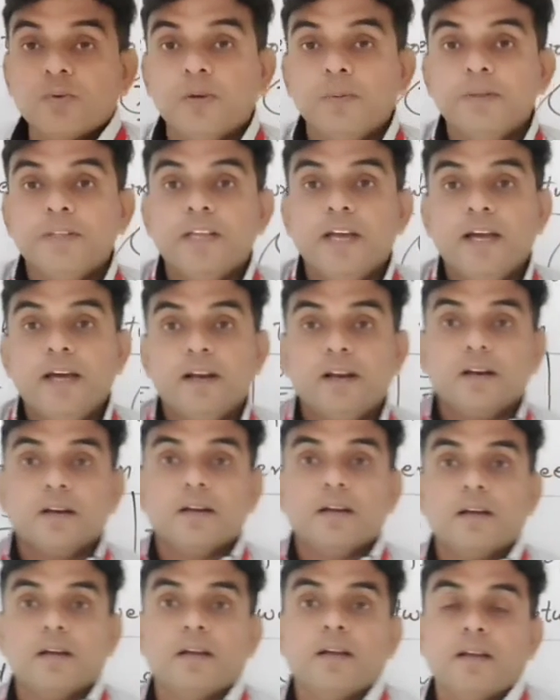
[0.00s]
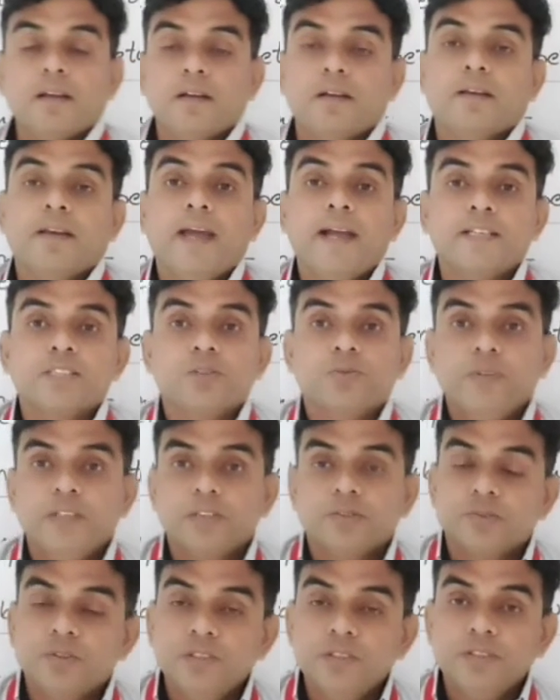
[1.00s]
will be there in next
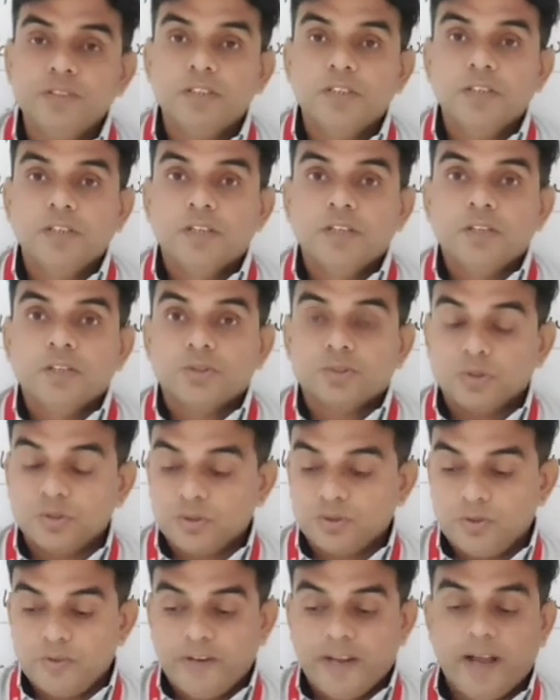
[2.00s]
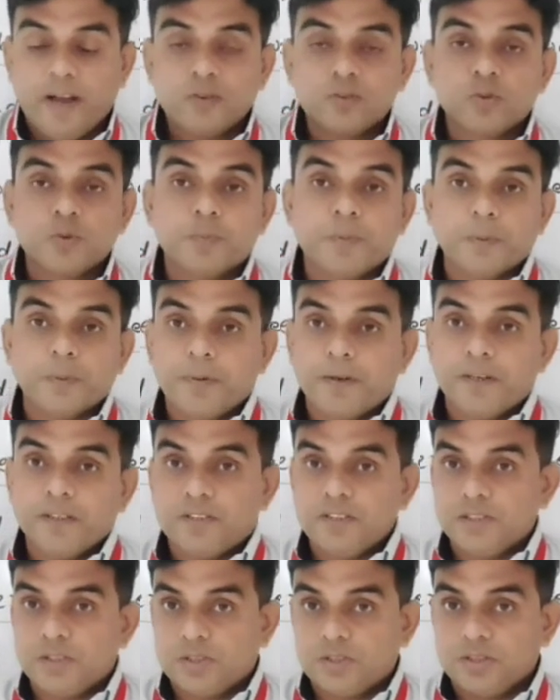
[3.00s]
week students. So you will have to prepare
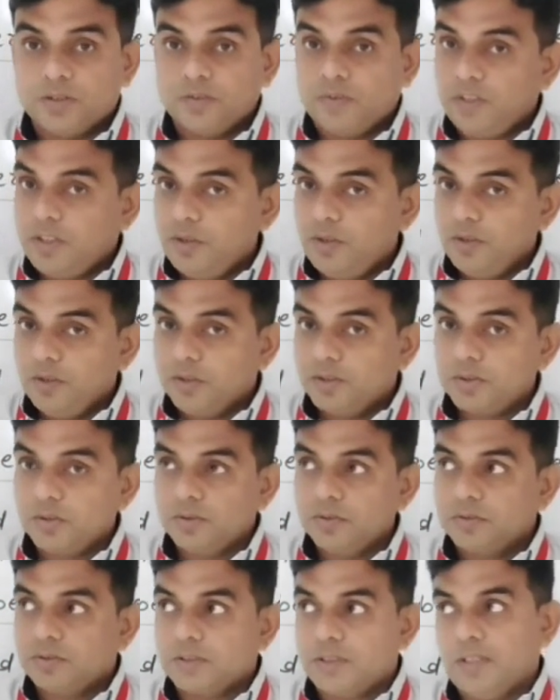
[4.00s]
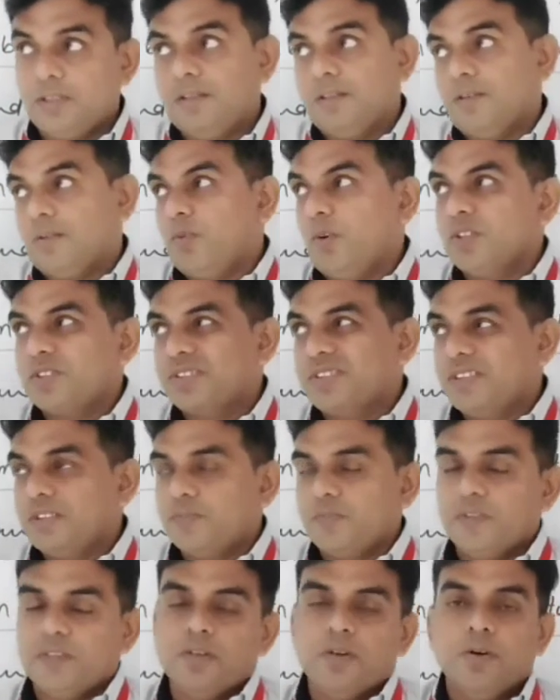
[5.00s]
this video also. Watch
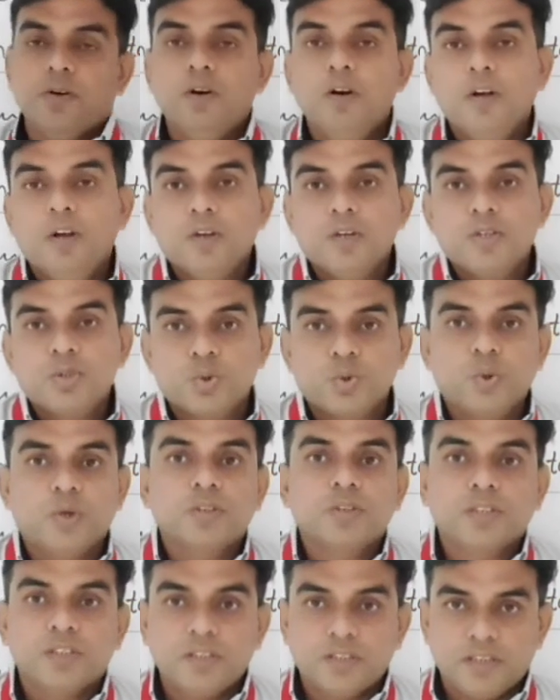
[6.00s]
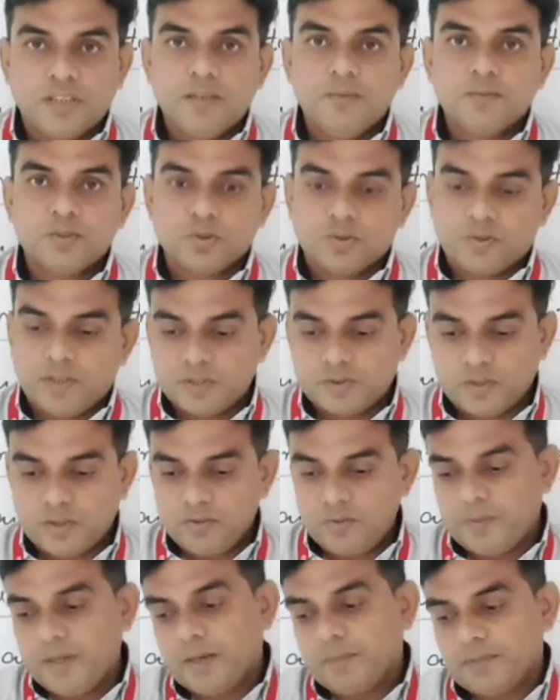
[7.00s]
this video 2 or 3 times. So that's why
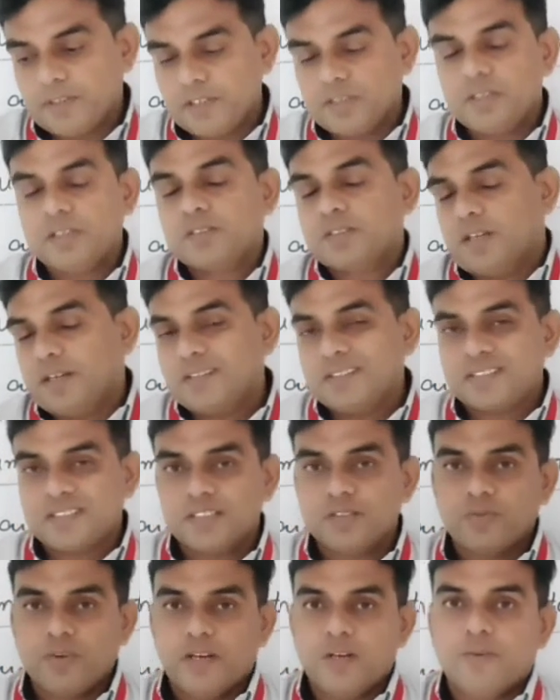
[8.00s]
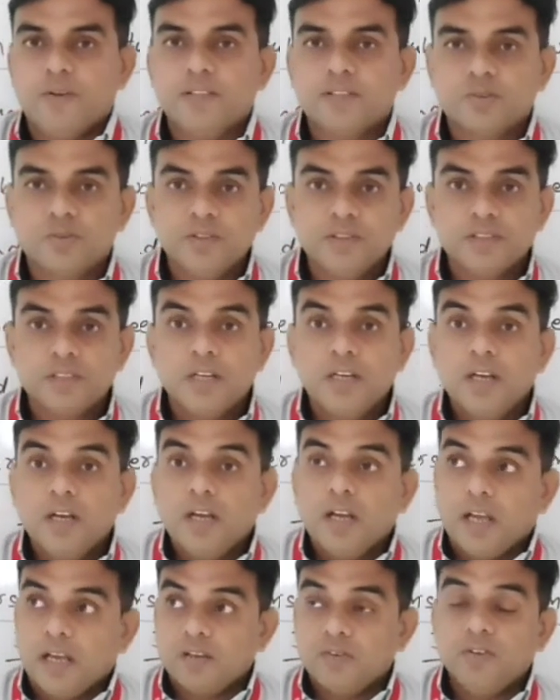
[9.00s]
you will be able to understand very well students.
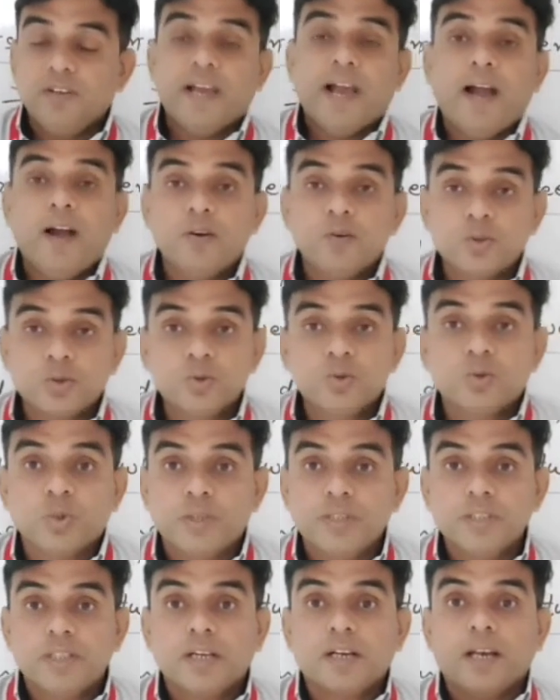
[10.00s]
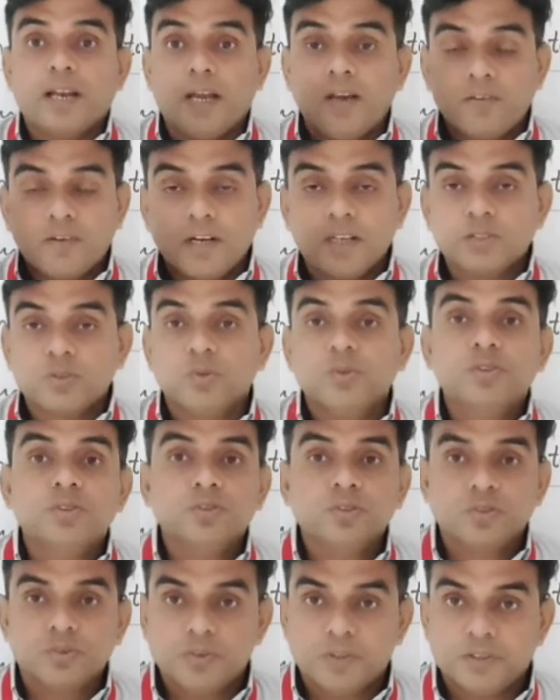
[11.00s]
And you will have to join the live class
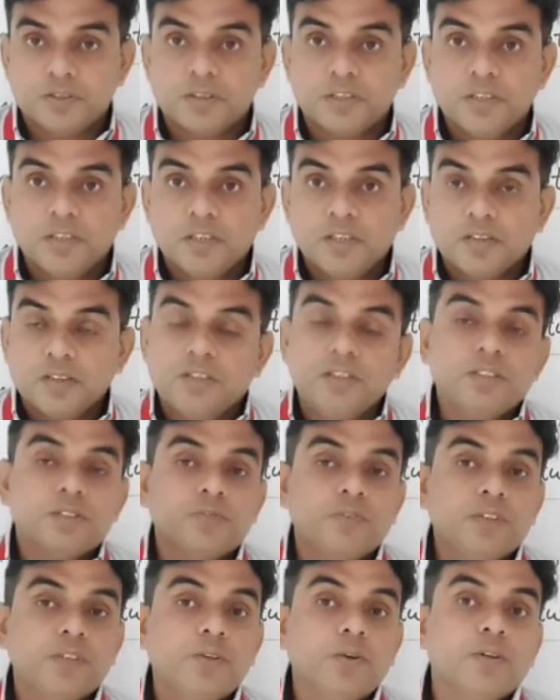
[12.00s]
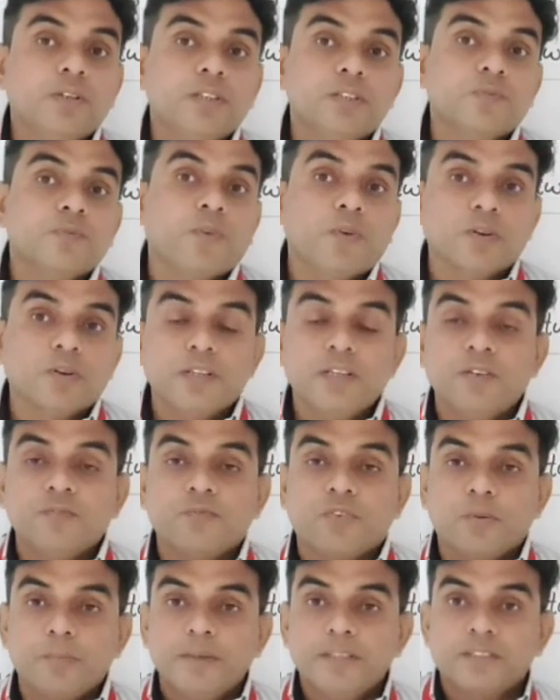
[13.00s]
also students. This video is for the
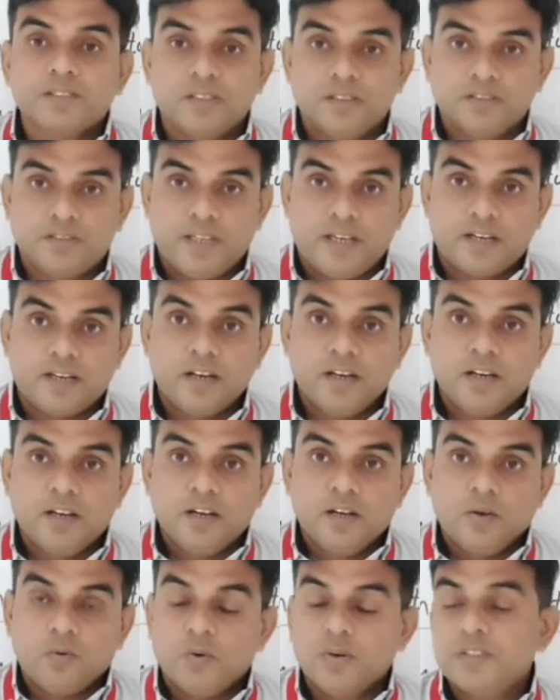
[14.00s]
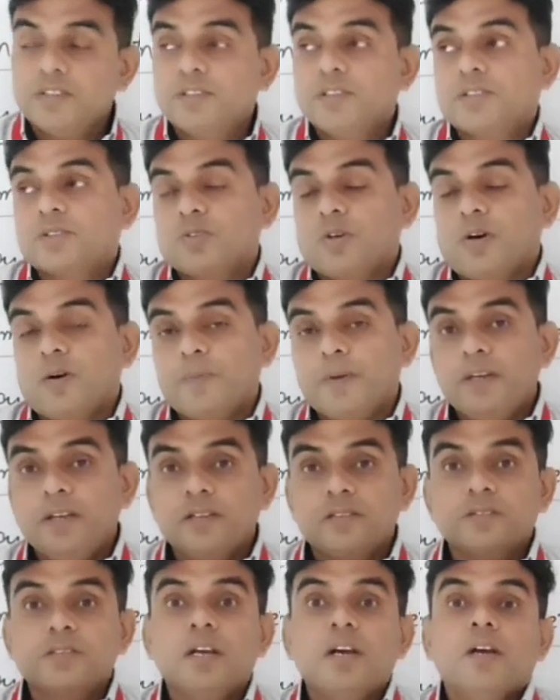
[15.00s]
information that what is the
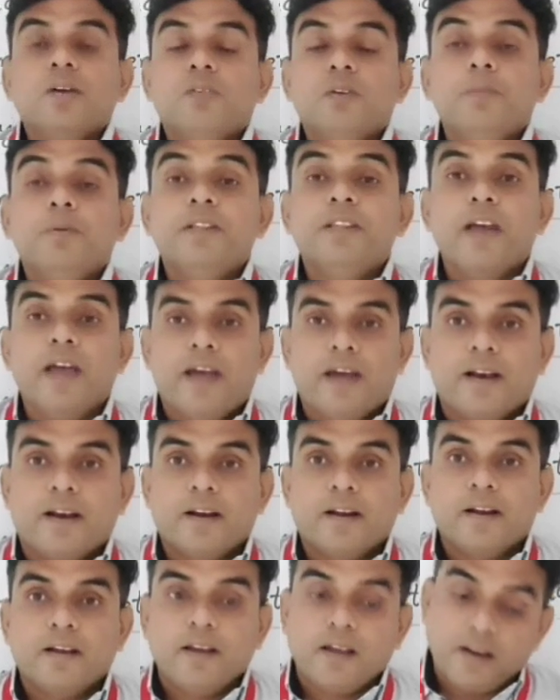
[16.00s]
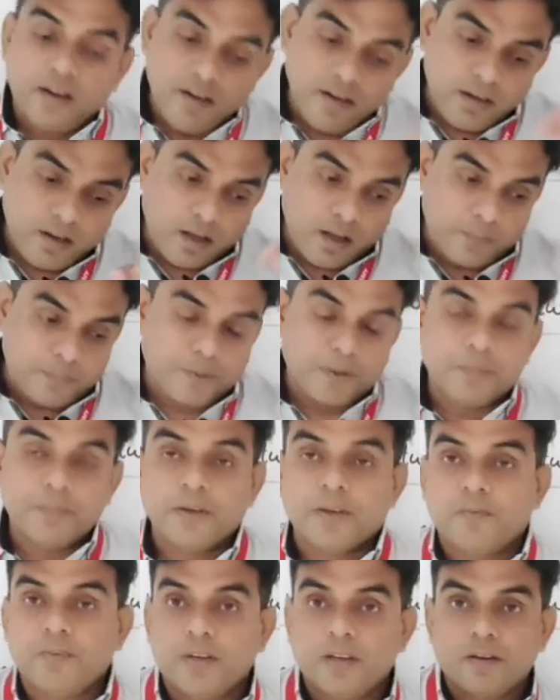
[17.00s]
topics will be there in
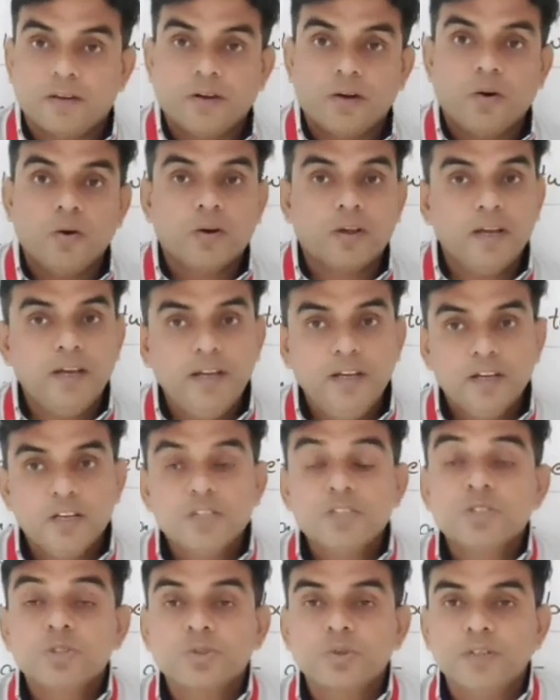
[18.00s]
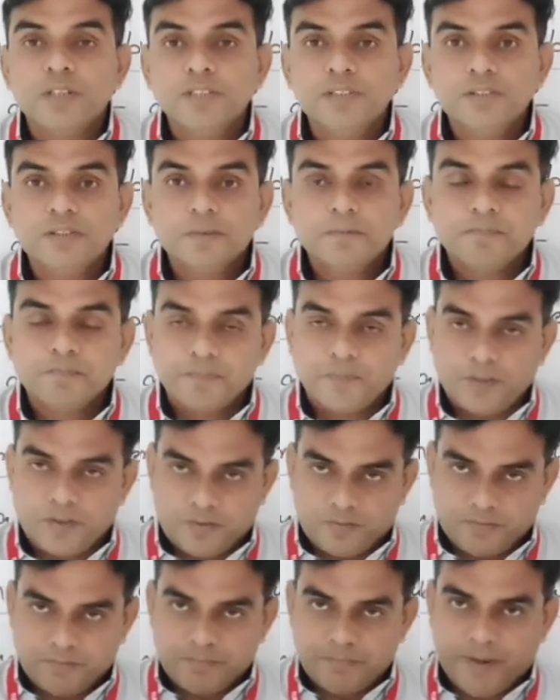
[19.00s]
upcoming week. Okay students,
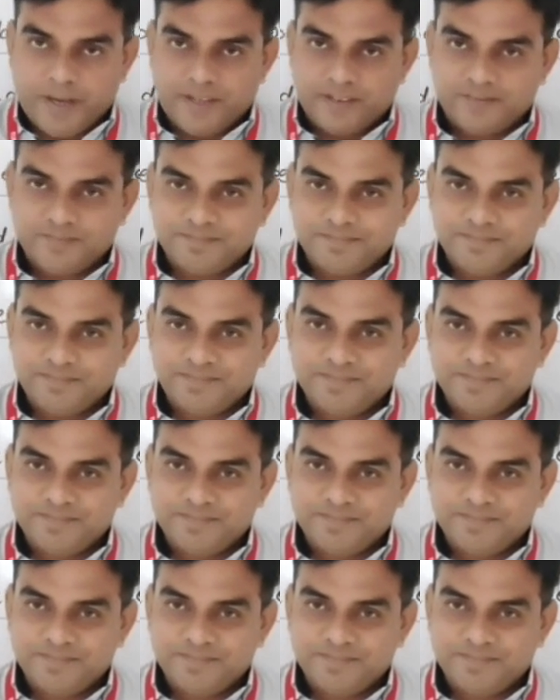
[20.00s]
bye.